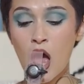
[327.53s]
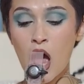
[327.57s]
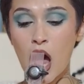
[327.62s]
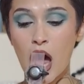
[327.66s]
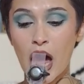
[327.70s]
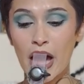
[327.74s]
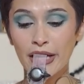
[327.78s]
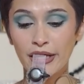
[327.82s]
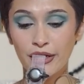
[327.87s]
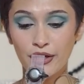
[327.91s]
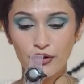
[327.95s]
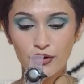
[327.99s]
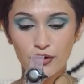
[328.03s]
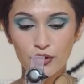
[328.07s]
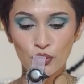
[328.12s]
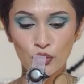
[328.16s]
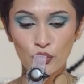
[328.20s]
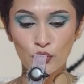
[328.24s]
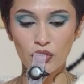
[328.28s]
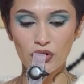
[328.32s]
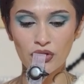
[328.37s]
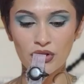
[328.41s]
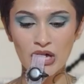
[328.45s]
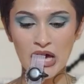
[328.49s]
I
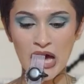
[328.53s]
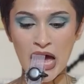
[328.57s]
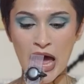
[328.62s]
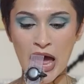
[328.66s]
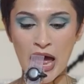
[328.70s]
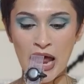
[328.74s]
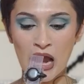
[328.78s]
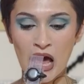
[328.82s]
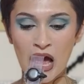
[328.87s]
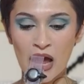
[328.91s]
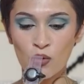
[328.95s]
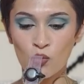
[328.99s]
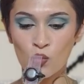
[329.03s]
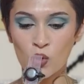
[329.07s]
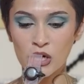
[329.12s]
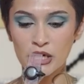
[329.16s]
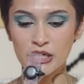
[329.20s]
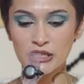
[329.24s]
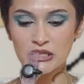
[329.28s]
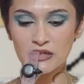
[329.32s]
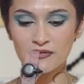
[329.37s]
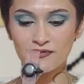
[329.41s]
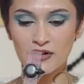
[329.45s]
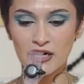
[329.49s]
knew that I
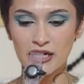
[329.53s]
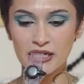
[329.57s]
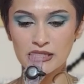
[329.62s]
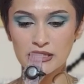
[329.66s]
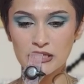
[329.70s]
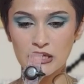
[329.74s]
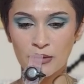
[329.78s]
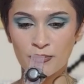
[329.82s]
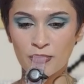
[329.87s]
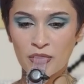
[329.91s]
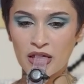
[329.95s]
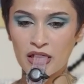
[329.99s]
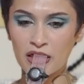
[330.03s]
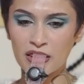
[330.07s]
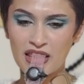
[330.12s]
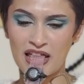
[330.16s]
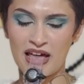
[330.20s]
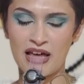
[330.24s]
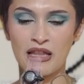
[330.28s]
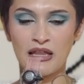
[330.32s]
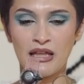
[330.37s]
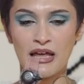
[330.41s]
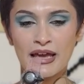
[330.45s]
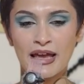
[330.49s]
wanted to find something
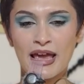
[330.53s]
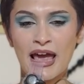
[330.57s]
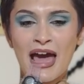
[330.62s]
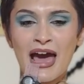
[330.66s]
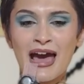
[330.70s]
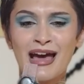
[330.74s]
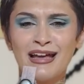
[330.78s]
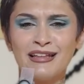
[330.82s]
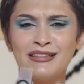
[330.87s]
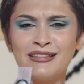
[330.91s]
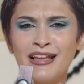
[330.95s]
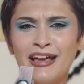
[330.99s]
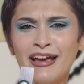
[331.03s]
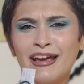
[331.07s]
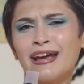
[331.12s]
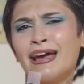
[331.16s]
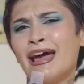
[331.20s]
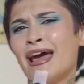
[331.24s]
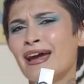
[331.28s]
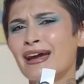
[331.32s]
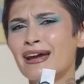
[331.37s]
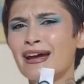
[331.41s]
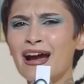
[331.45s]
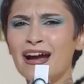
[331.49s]
that like had like
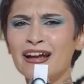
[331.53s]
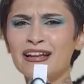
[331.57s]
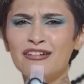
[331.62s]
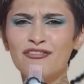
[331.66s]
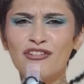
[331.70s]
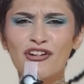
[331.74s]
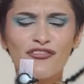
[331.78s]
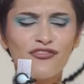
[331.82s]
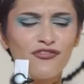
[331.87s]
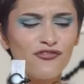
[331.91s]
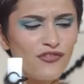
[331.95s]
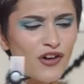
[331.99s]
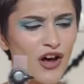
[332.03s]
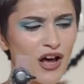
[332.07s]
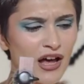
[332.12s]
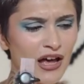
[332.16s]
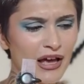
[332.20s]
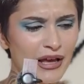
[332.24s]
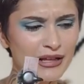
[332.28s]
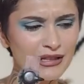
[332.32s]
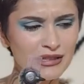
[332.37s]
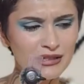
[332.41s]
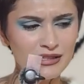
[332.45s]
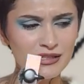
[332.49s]
kind of a
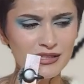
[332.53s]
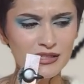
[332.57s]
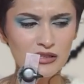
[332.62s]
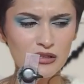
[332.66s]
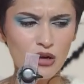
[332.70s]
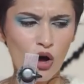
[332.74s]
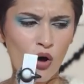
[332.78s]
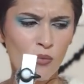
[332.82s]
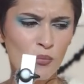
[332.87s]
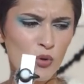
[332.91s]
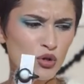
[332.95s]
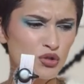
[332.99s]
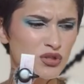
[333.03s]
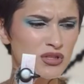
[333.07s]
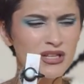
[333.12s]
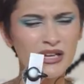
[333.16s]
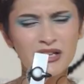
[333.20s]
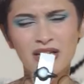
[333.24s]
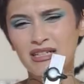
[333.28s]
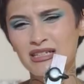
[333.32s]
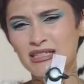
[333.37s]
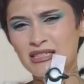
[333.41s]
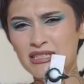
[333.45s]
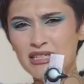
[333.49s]
fun, almost
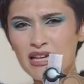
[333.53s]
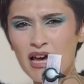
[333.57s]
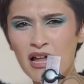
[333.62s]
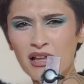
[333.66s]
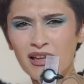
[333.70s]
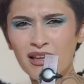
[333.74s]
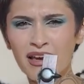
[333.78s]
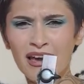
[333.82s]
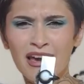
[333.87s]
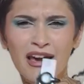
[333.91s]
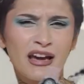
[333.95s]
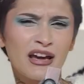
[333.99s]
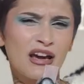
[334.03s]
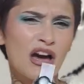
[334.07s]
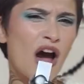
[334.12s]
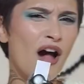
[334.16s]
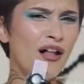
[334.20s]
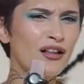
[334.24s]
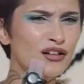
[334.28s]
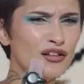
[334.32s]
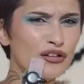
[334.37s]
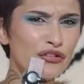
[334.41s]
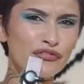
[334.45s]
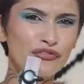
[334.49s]
psychedelic,
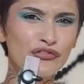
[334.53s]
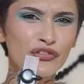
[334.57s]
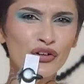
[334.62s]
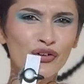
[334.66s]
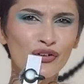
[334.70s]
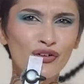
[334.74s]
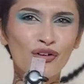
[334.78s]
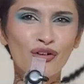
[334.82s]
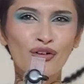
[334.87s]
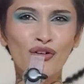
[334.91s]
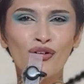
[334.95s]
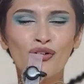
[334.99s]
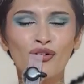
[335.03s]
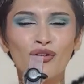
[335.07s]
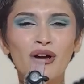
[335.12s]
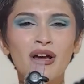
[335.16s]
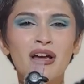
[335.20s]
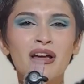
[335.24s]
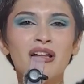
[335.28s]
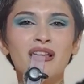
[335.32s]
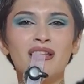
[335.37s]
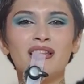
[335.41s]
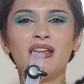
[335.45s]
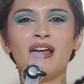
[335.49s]
colorful
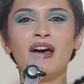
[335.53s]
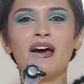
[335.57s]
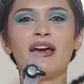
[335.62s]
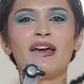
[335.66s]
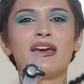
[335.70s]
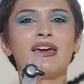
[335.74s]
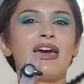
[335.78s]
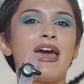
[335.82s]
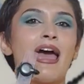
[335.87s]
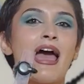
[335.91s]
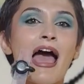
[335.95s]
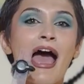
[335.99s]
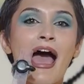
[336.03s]
like